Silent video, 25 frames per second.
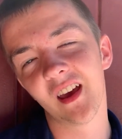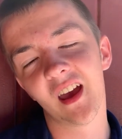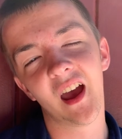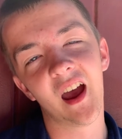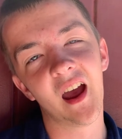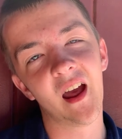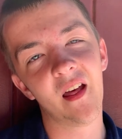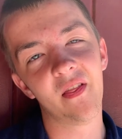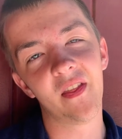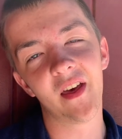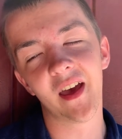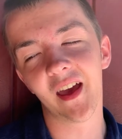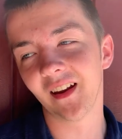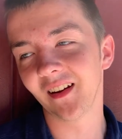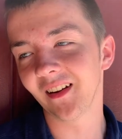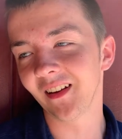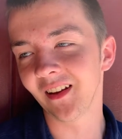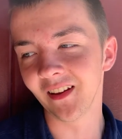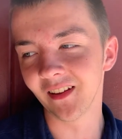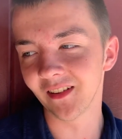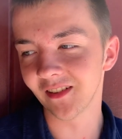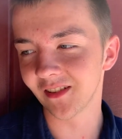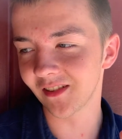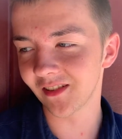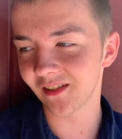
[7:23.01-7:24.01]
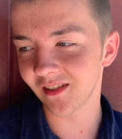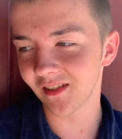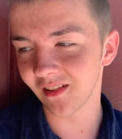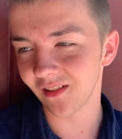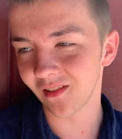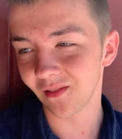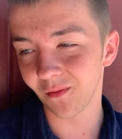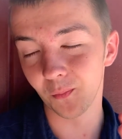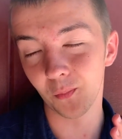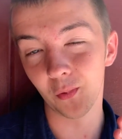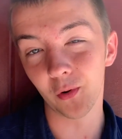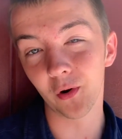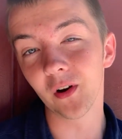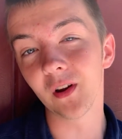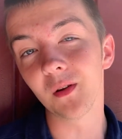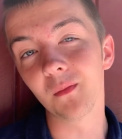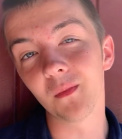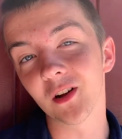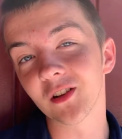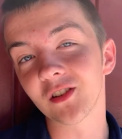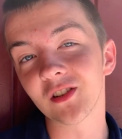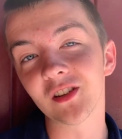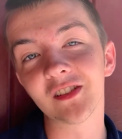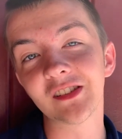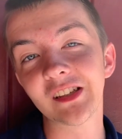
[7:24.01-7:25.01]
And that is pretty
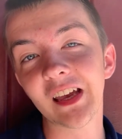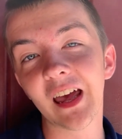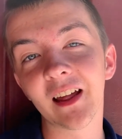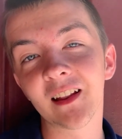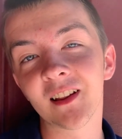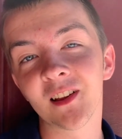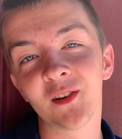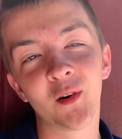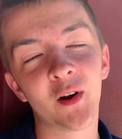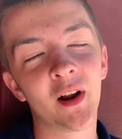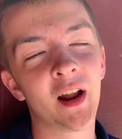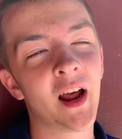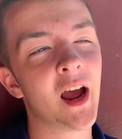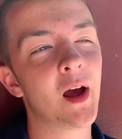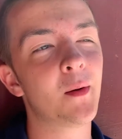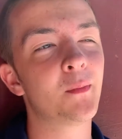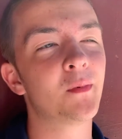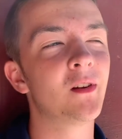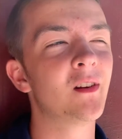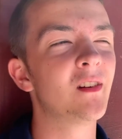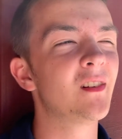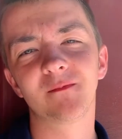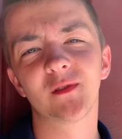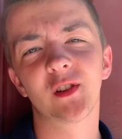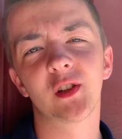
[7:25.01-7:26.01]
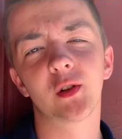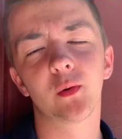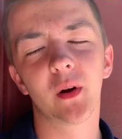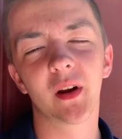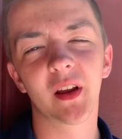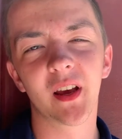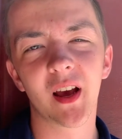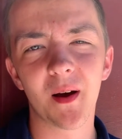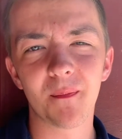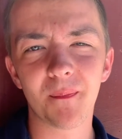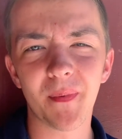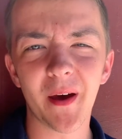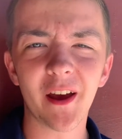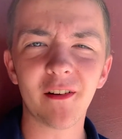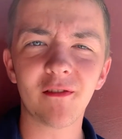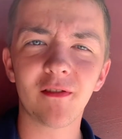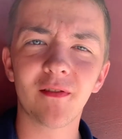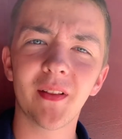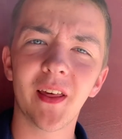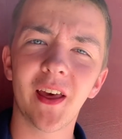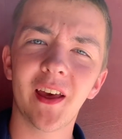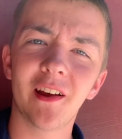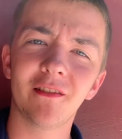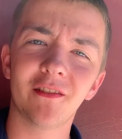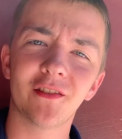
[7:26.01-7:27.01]
much exactly what happened. So when I got back from
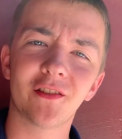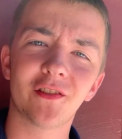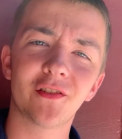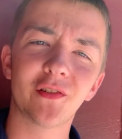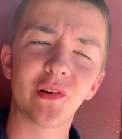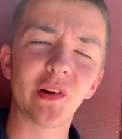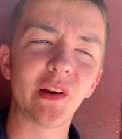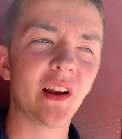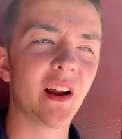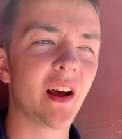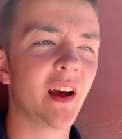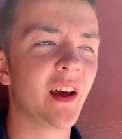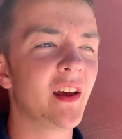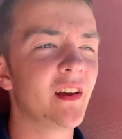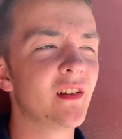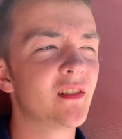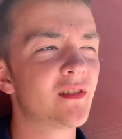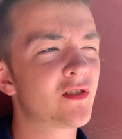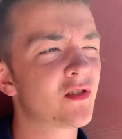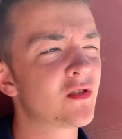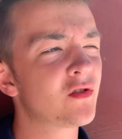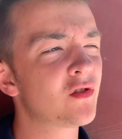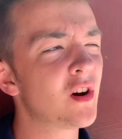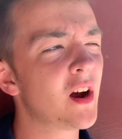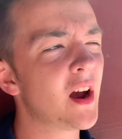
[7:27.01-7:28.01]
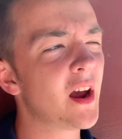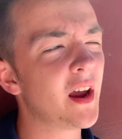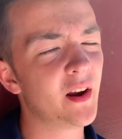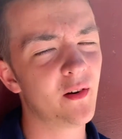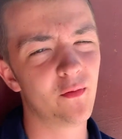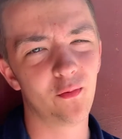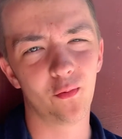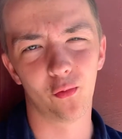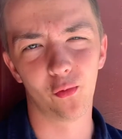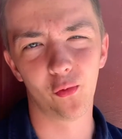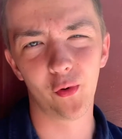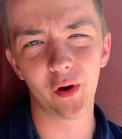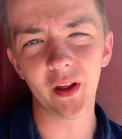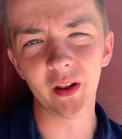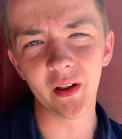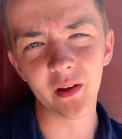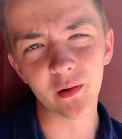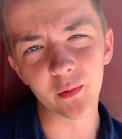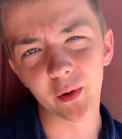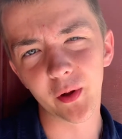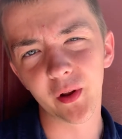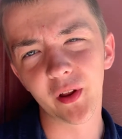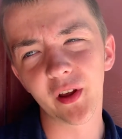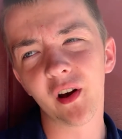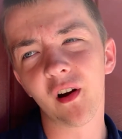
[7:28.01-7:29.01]
that retreat, I tried really,
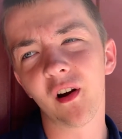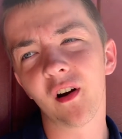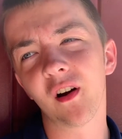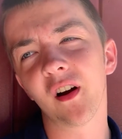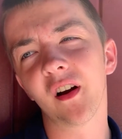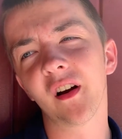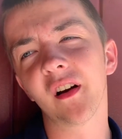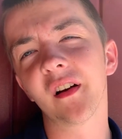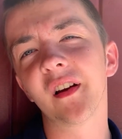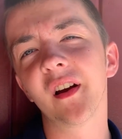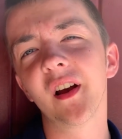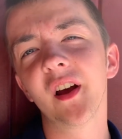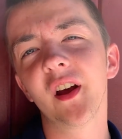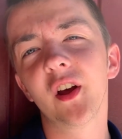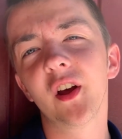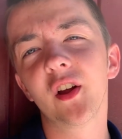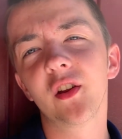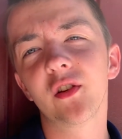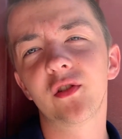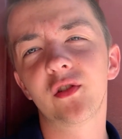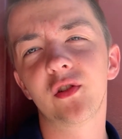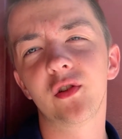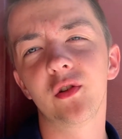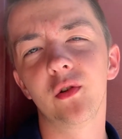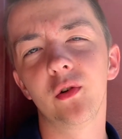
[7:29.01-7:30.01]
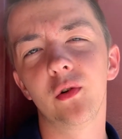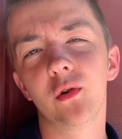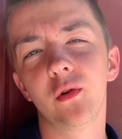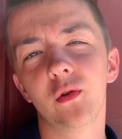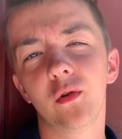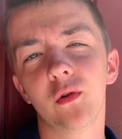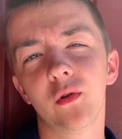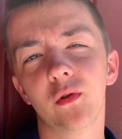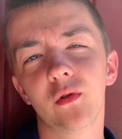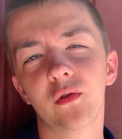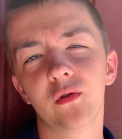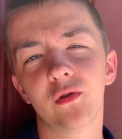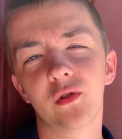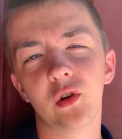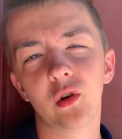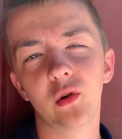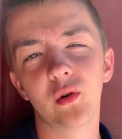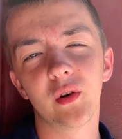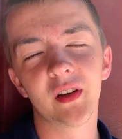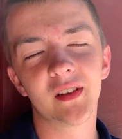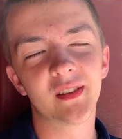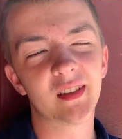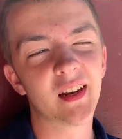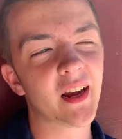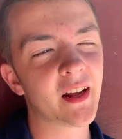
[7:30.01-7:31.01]
really hard to do
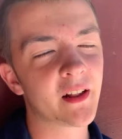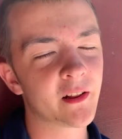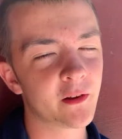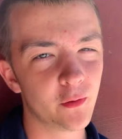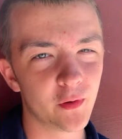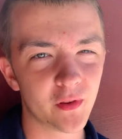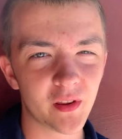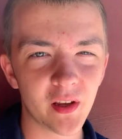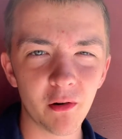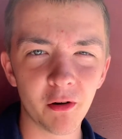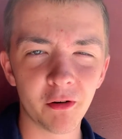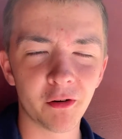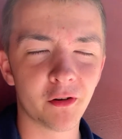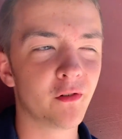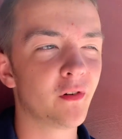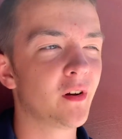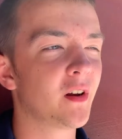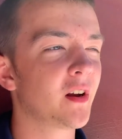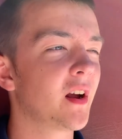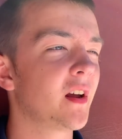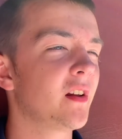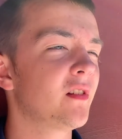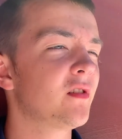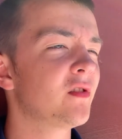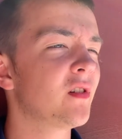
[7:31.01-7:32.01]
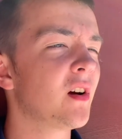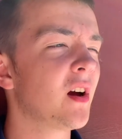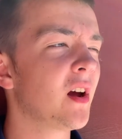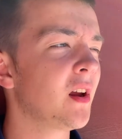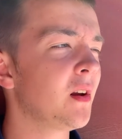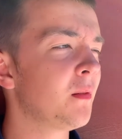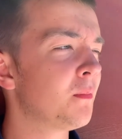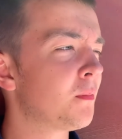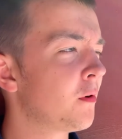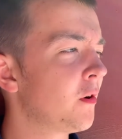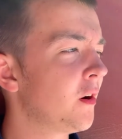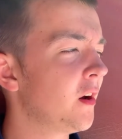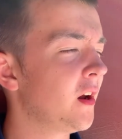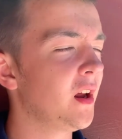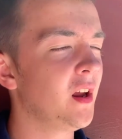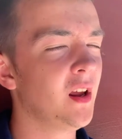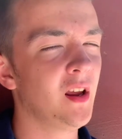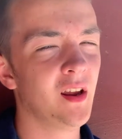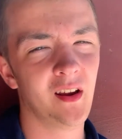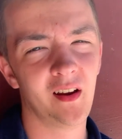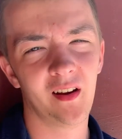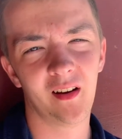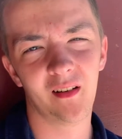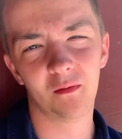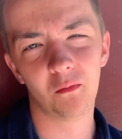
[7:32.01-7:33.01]
exactly what they were doing. I tried
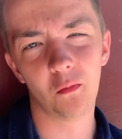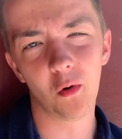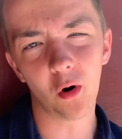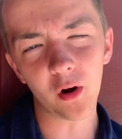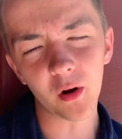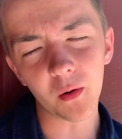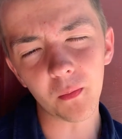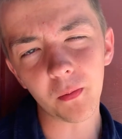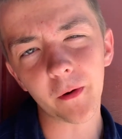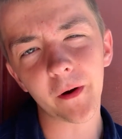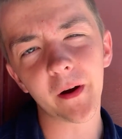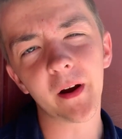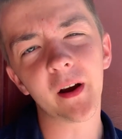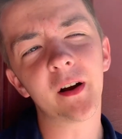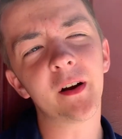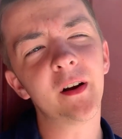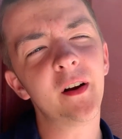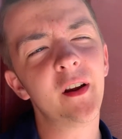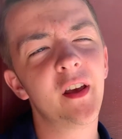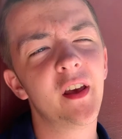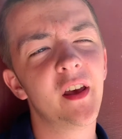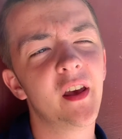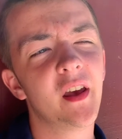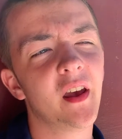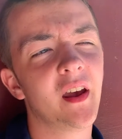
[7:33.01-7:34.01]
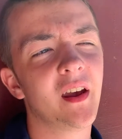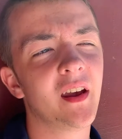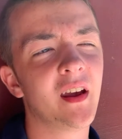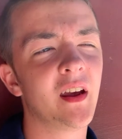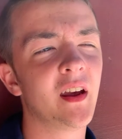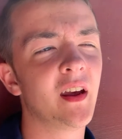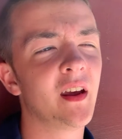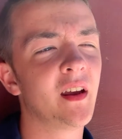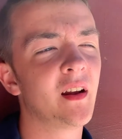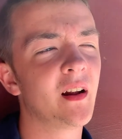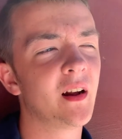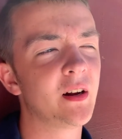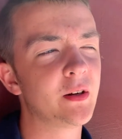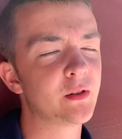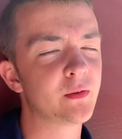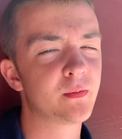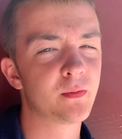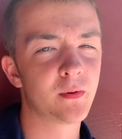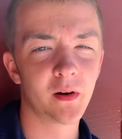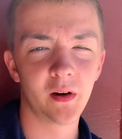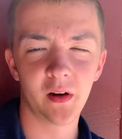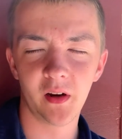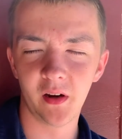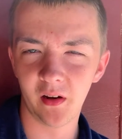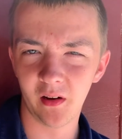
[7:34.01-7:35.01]
praying morning prayer, and I was
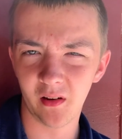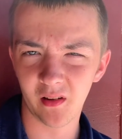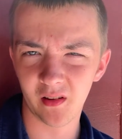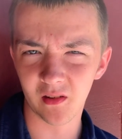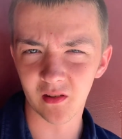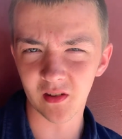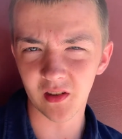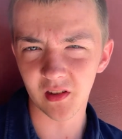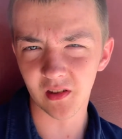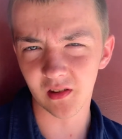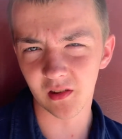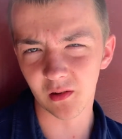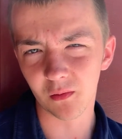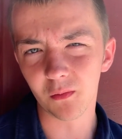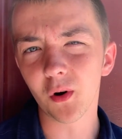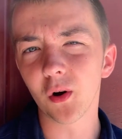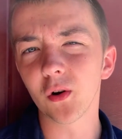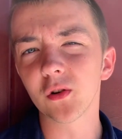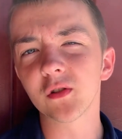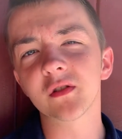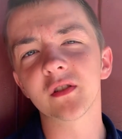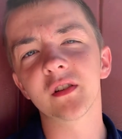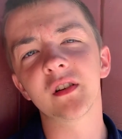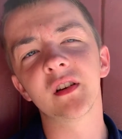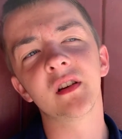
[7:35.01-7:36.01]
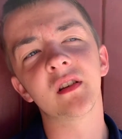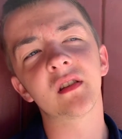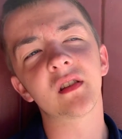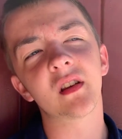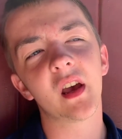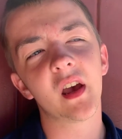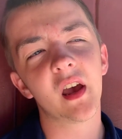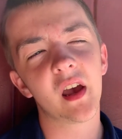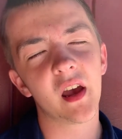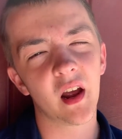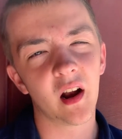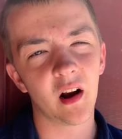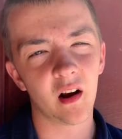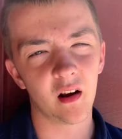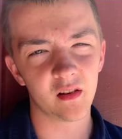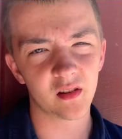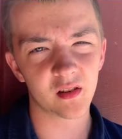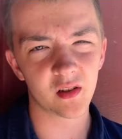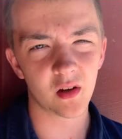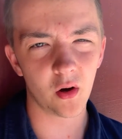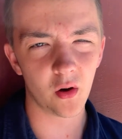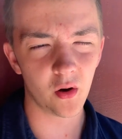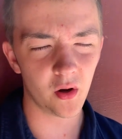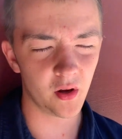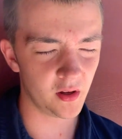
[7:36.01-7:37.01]
praying consistent rosaries, and I was
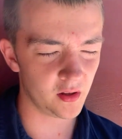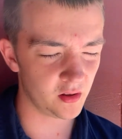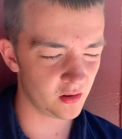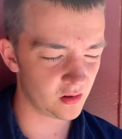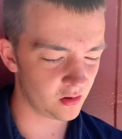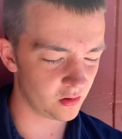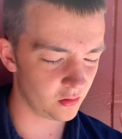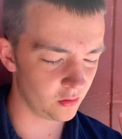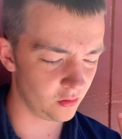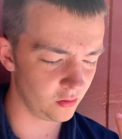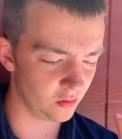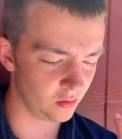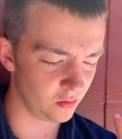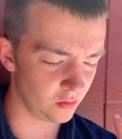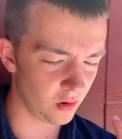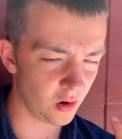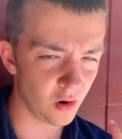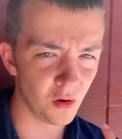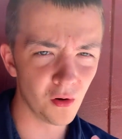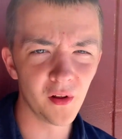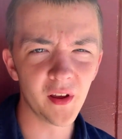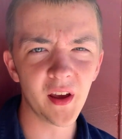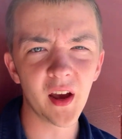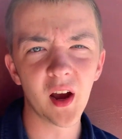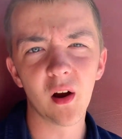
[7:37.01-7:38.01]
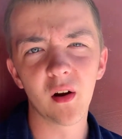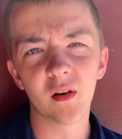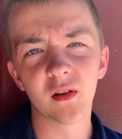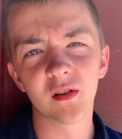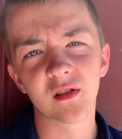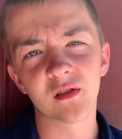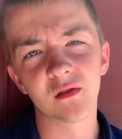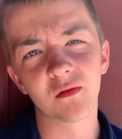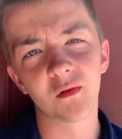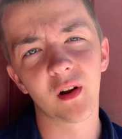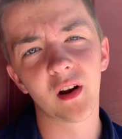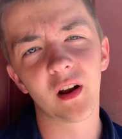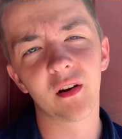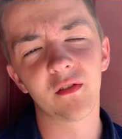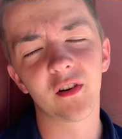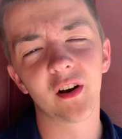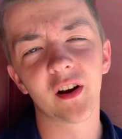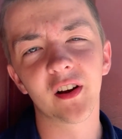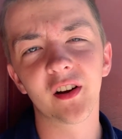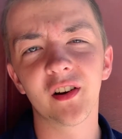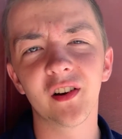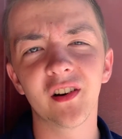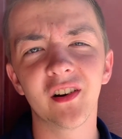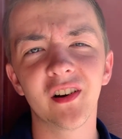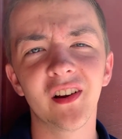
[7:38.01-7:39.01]
going to holy hours whenever I
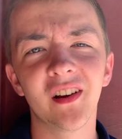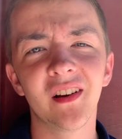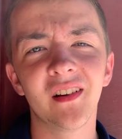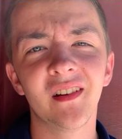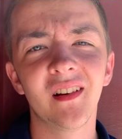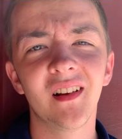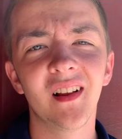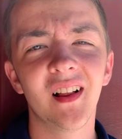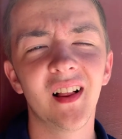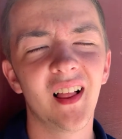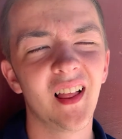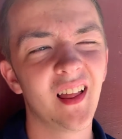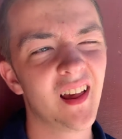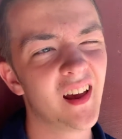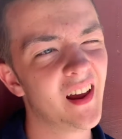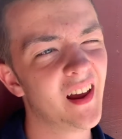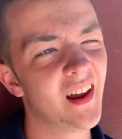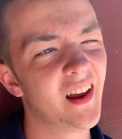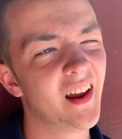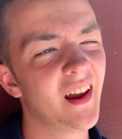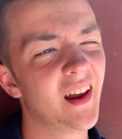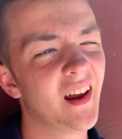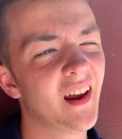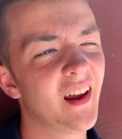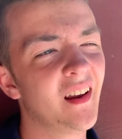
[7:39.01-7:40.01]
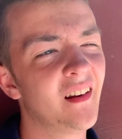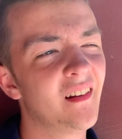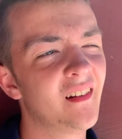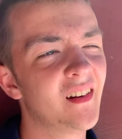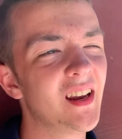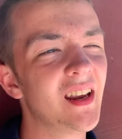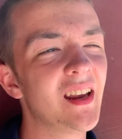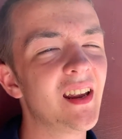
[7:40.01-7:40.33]
could, and